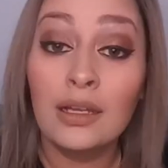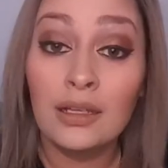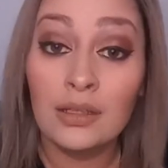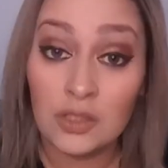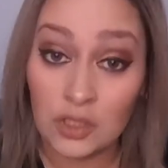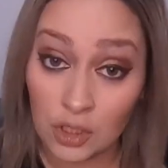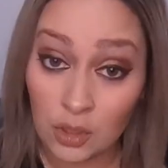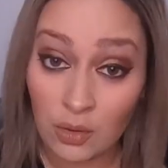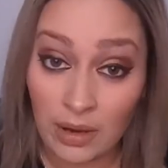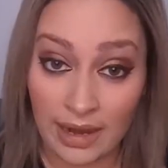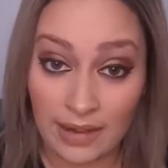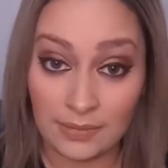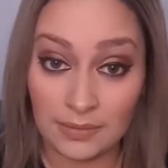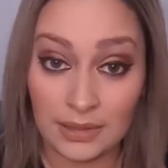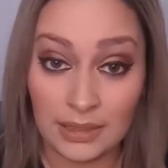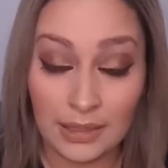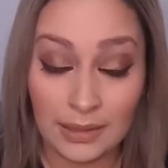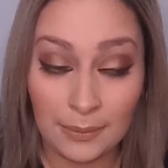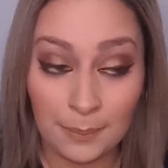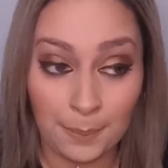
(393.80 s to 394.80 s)
she grabbed
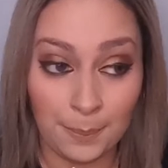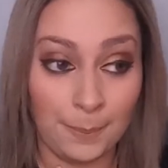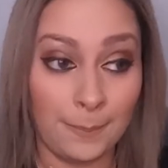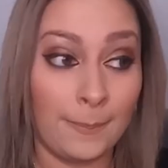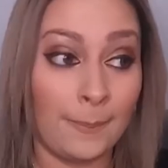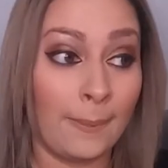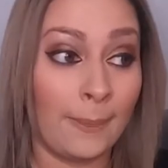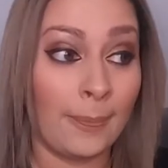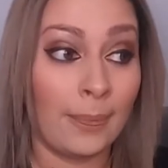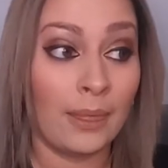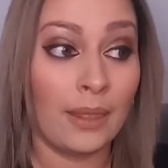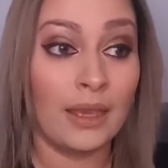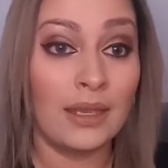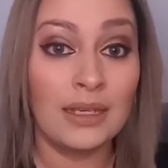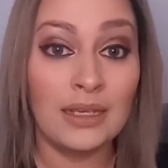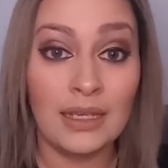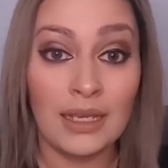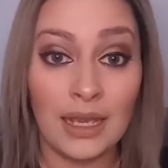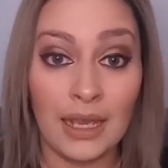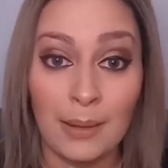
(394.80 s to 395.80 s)
it
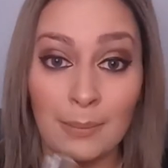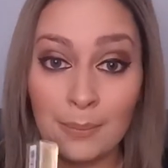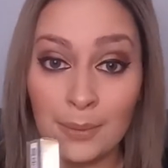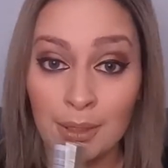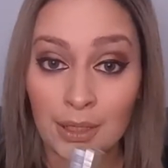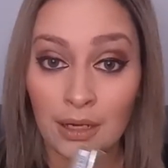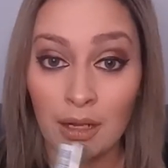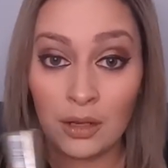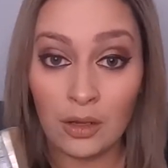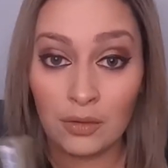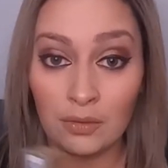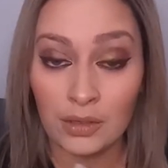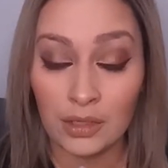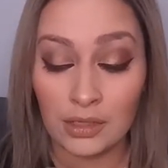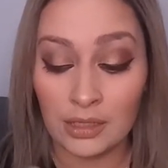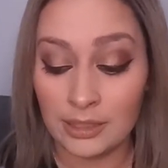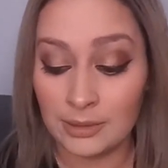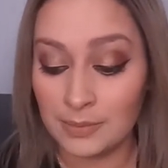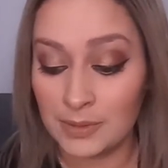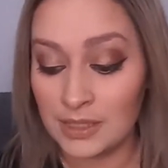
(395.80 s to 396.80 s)
and put it all over her
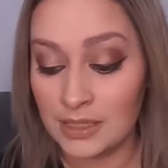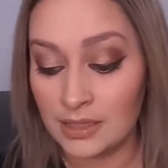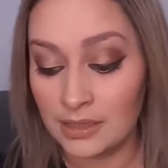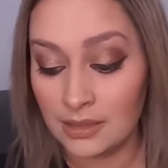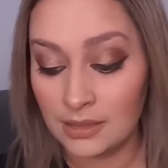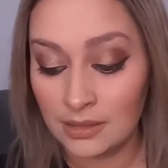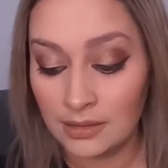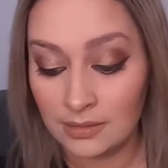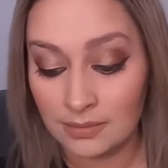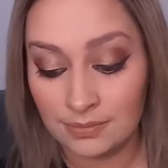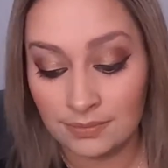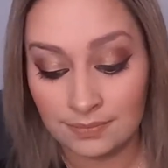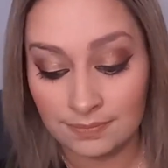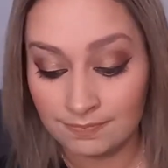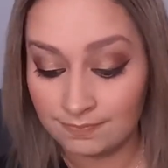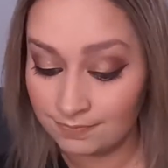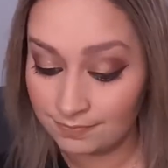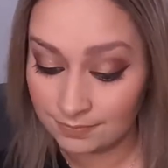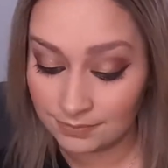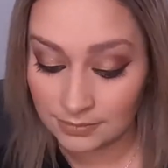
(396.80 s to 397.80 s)
lips.
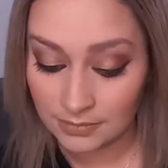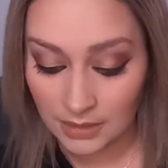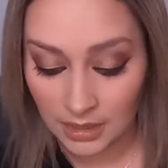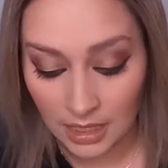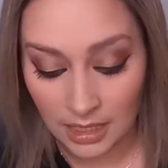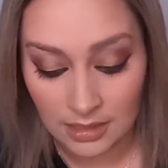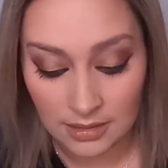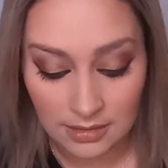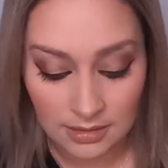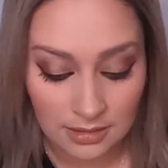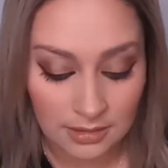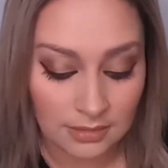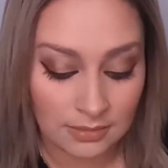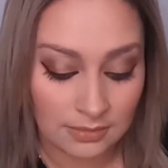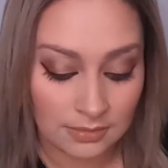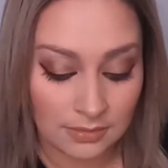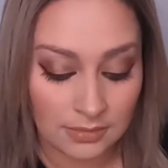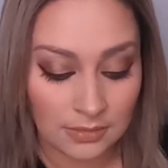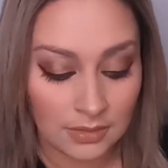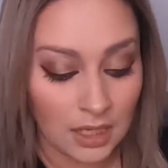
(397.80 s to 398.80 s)
Yes,
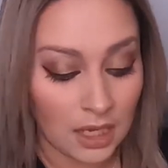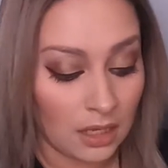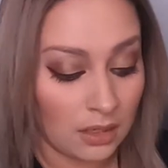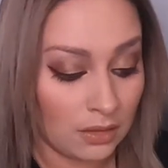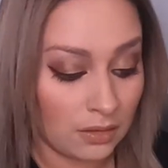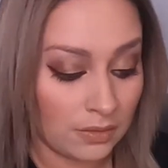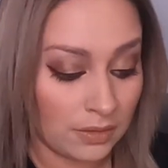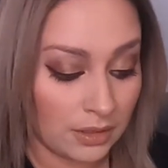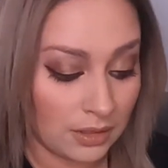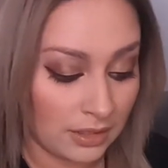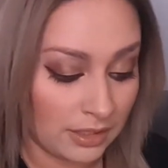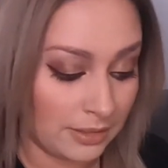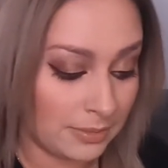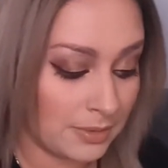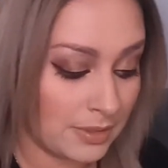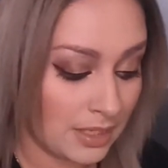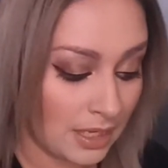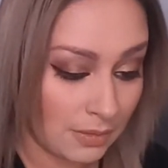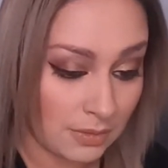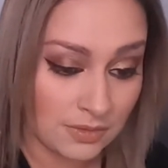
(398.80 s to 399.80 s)
all over her
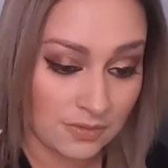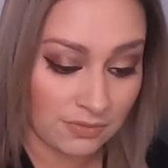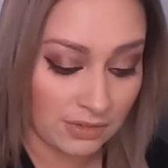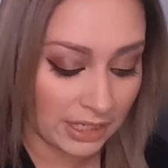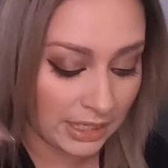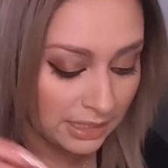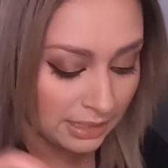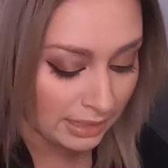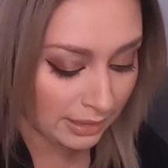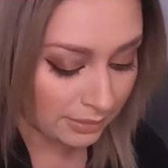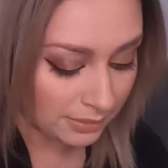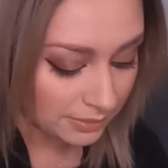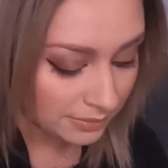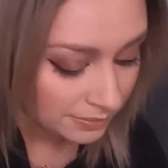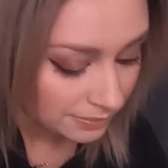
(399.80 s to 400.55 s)
lips. I was freaking out.